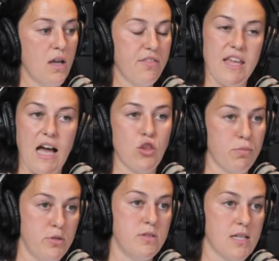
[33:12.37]
they had the
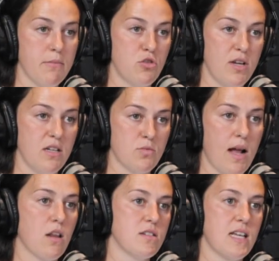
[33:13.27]
opportunity to come and train as
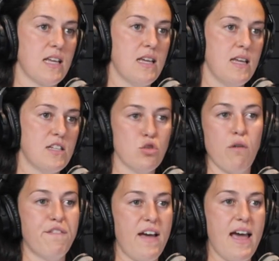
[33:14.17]
well, because like it's
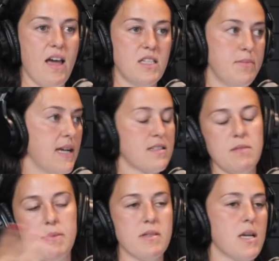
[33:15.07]
not fair to be asking
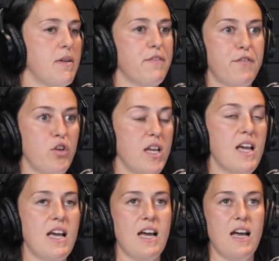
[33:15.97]
people to come in for free.
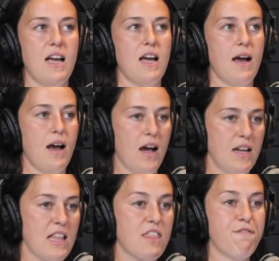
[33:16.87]
No. And
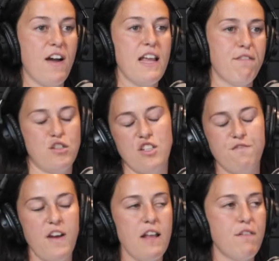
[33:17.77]
like fighting for
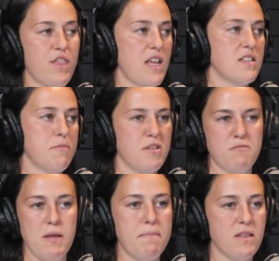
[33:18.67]
things that
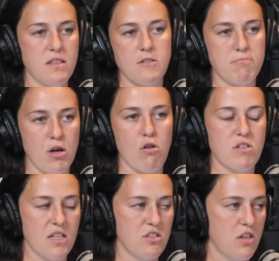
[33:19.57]
just people didn't
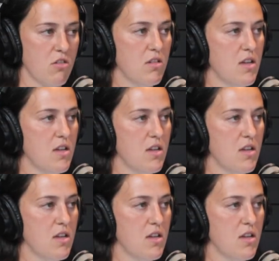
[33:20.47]
prioritize, you know.